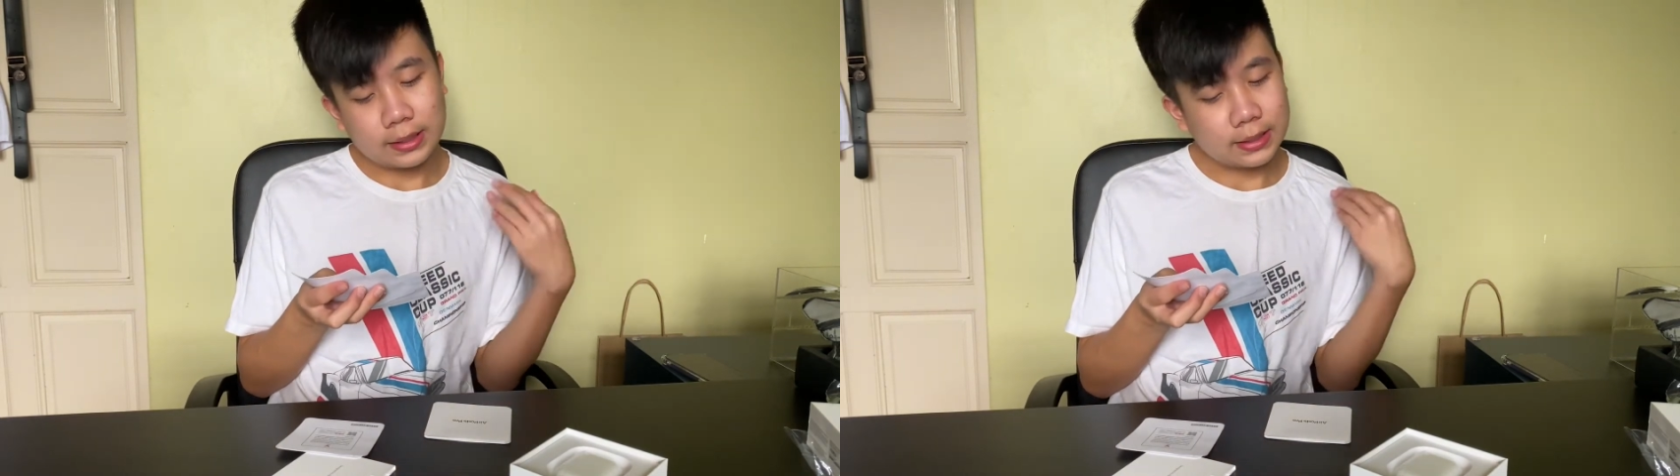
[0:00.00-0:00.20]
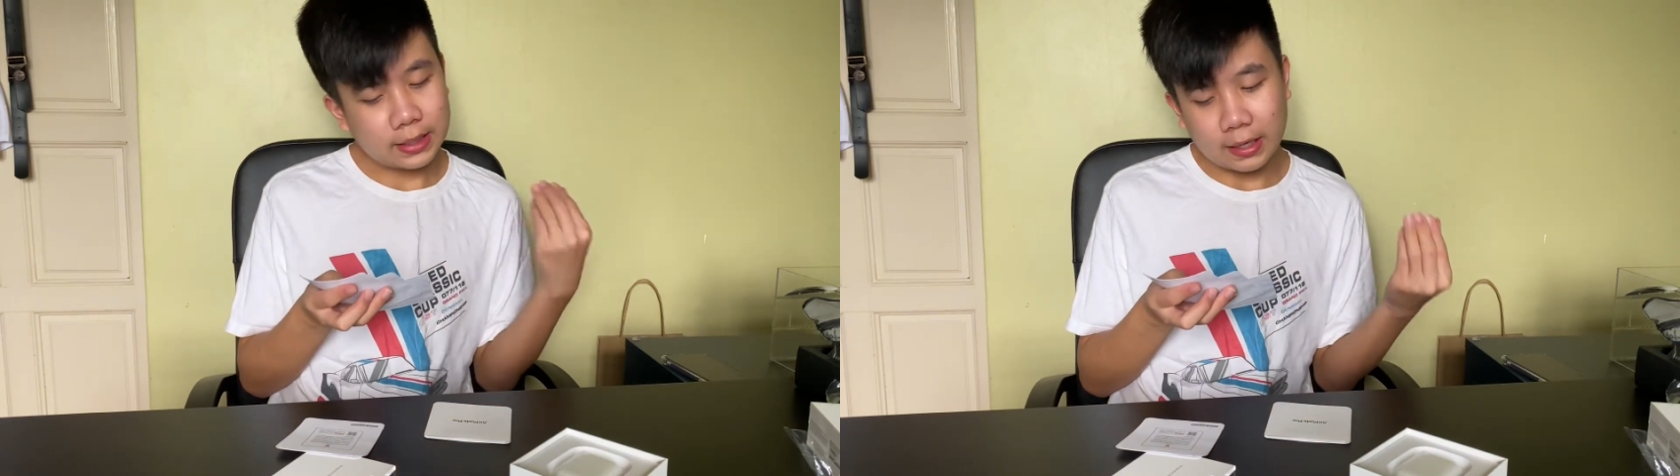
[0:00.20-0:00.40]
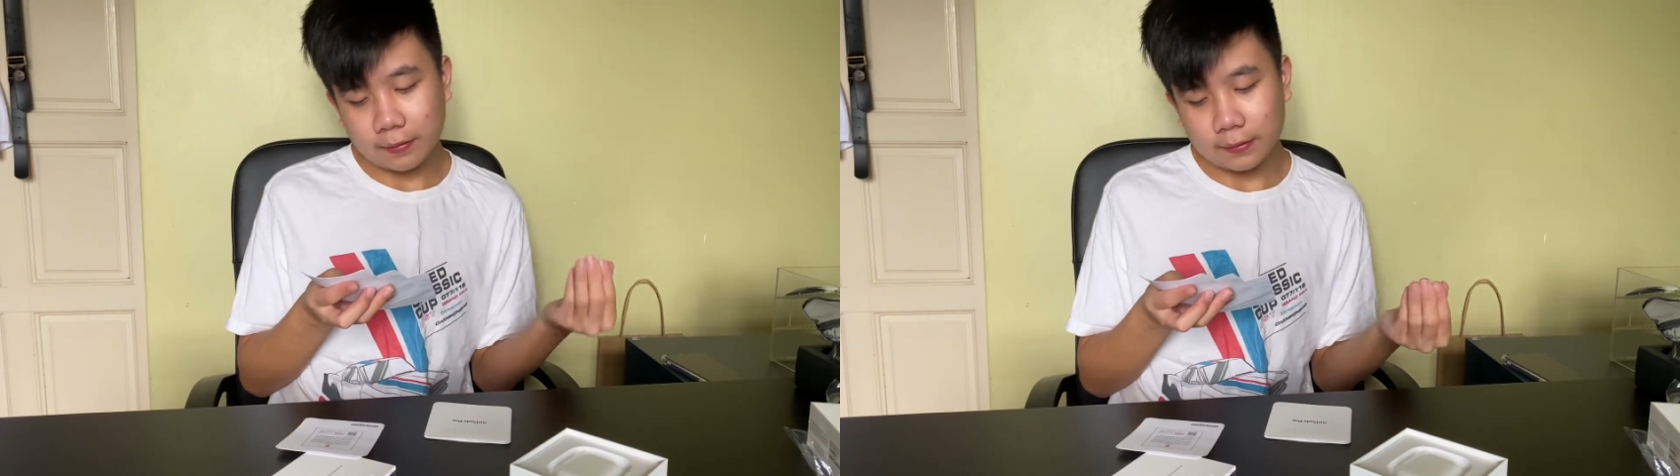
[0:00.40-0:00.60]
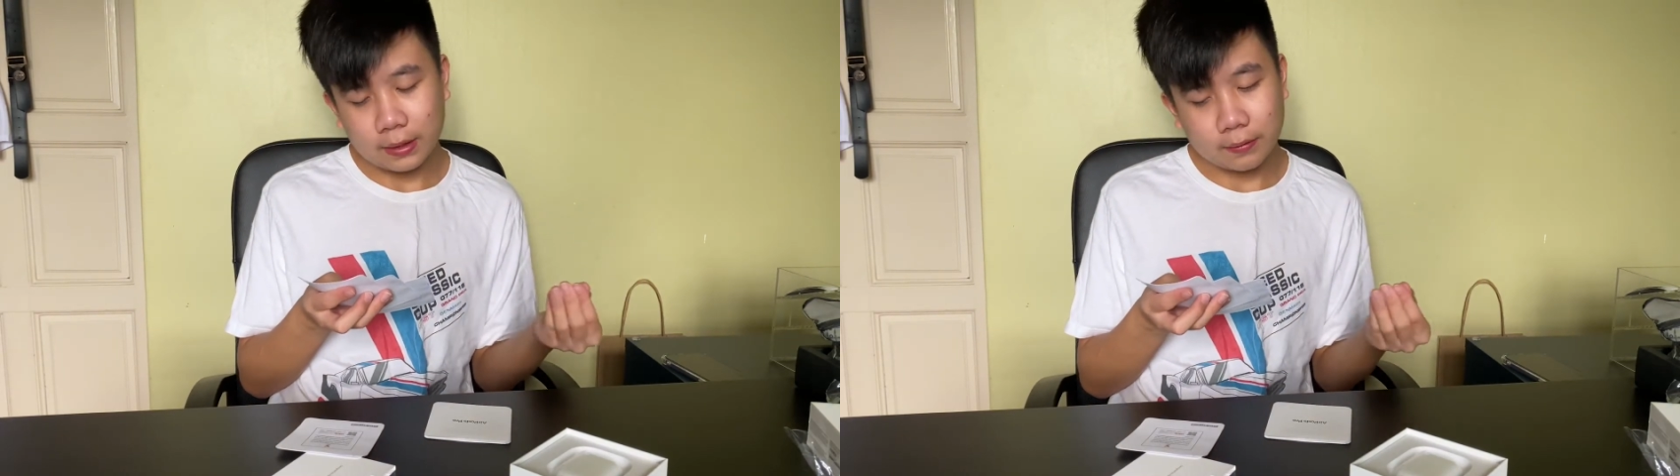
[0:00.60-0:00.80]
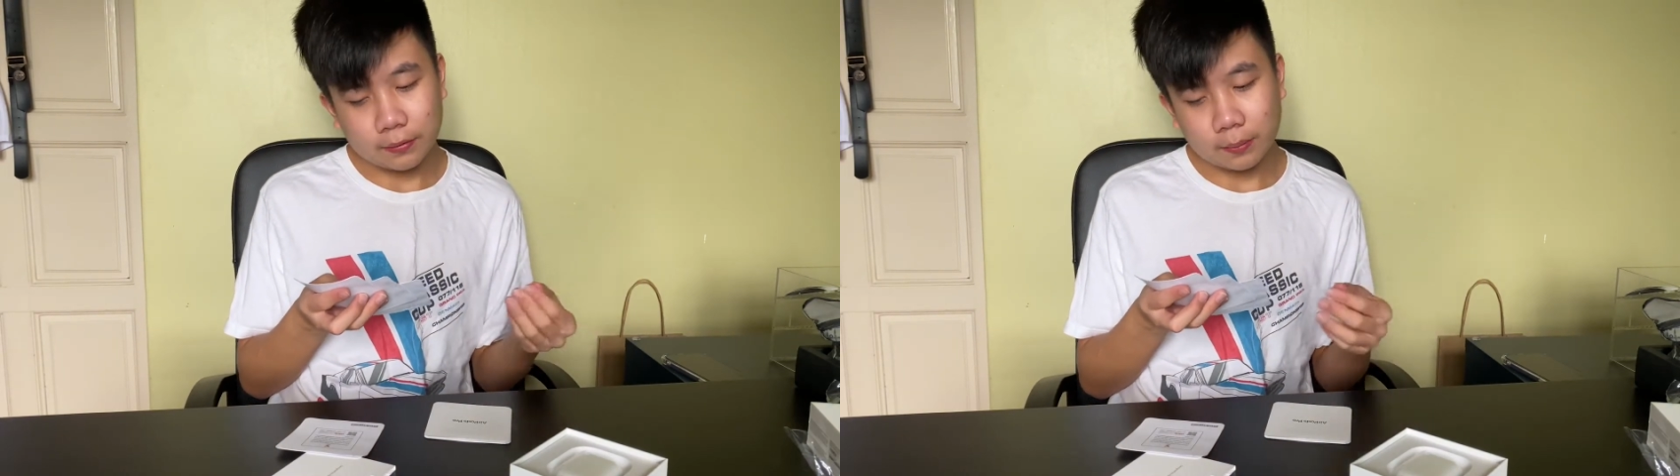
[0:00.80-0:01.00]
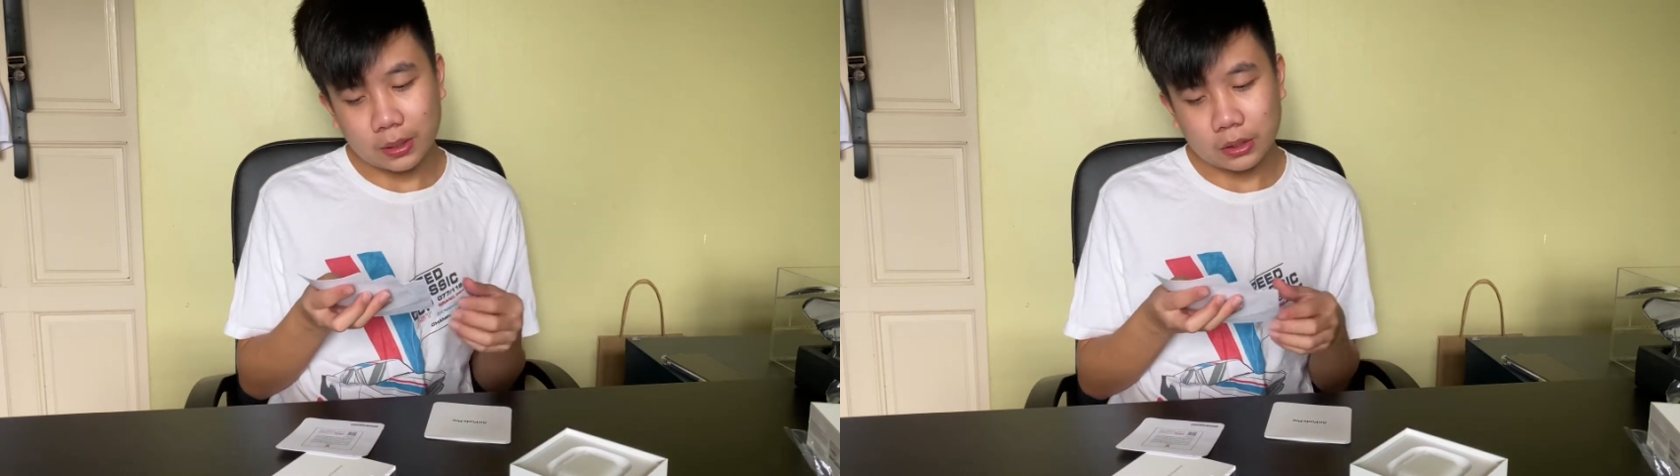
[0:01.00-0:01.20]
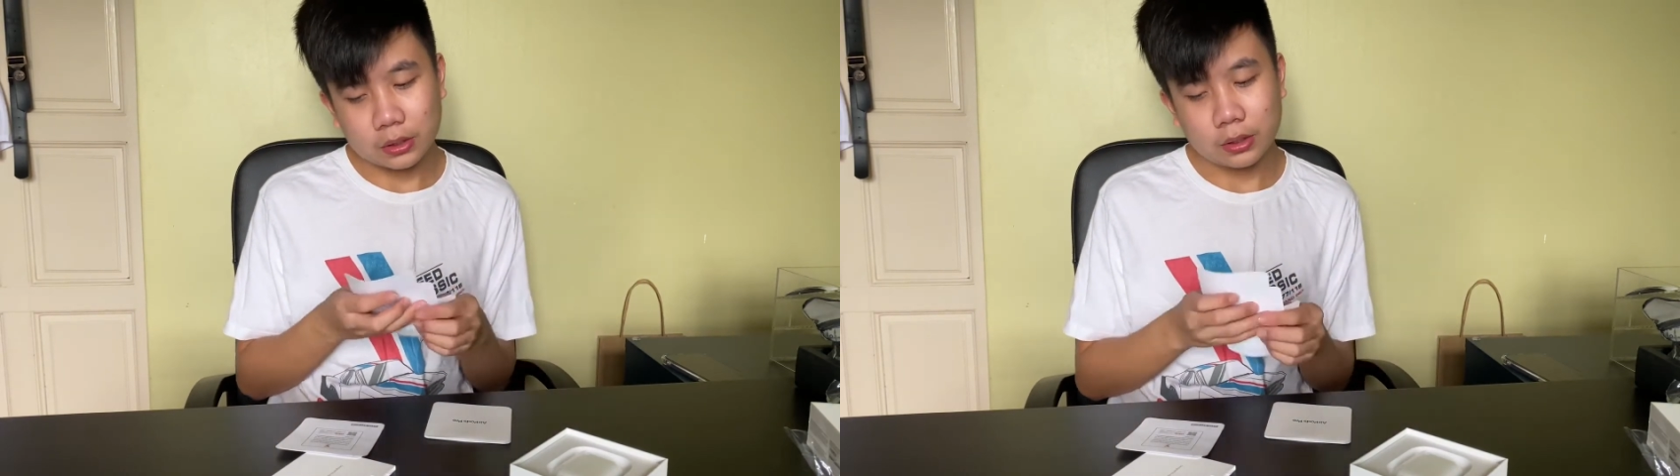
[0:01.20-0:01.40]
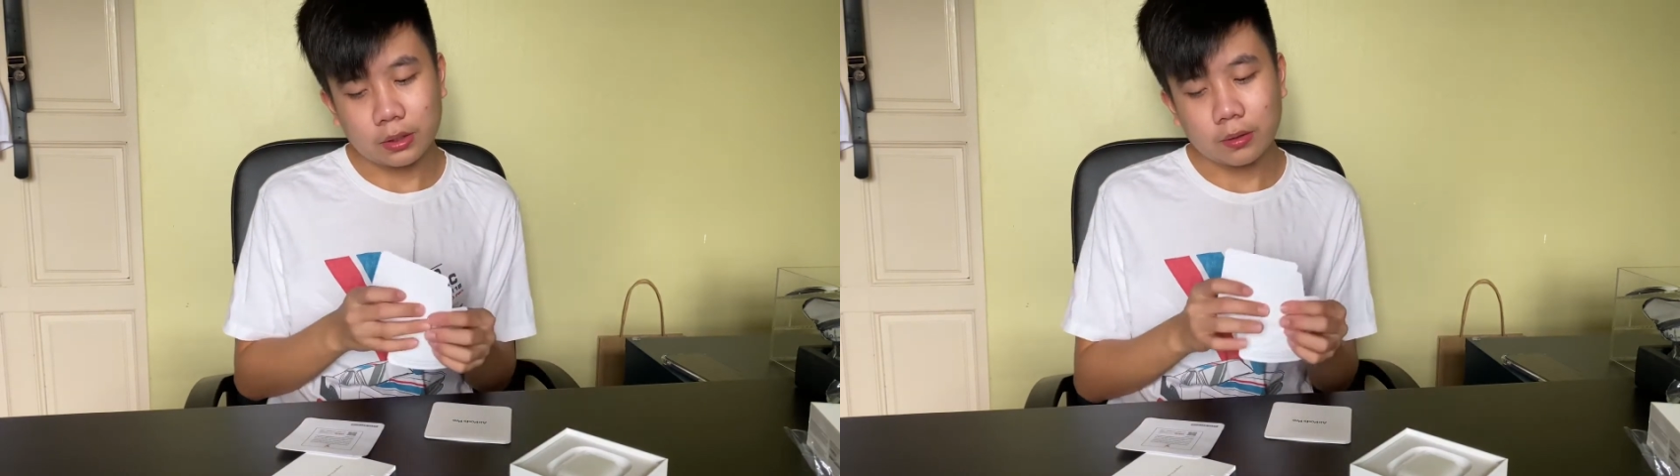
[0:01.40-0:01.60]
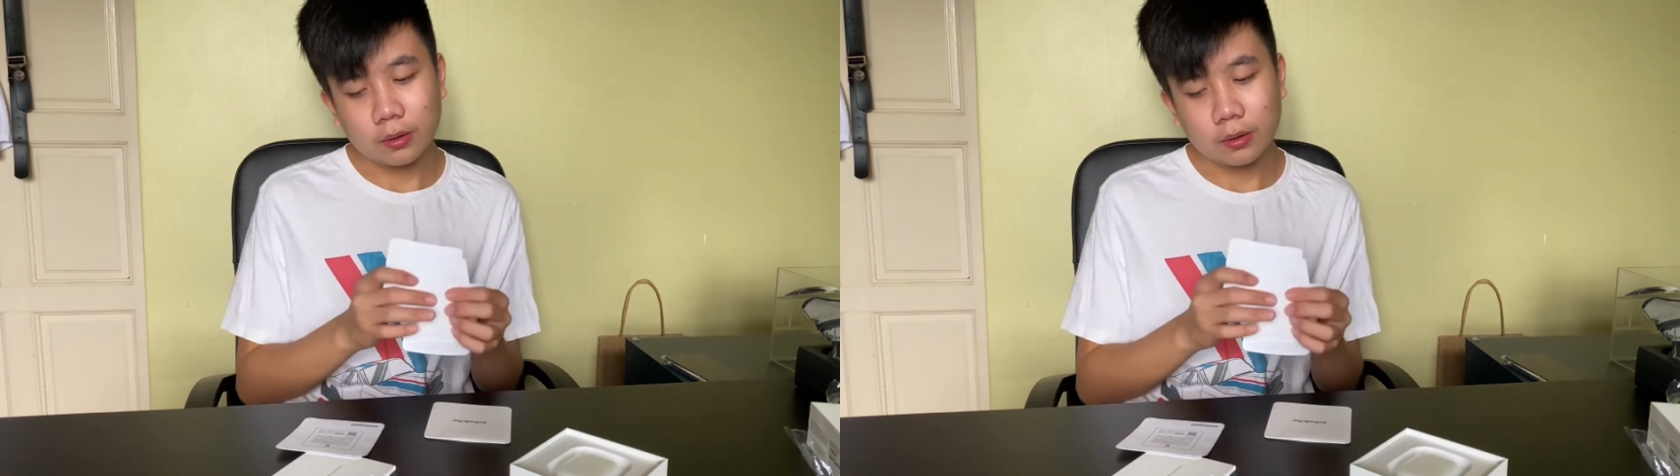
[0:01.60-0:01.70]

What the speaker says: safety information,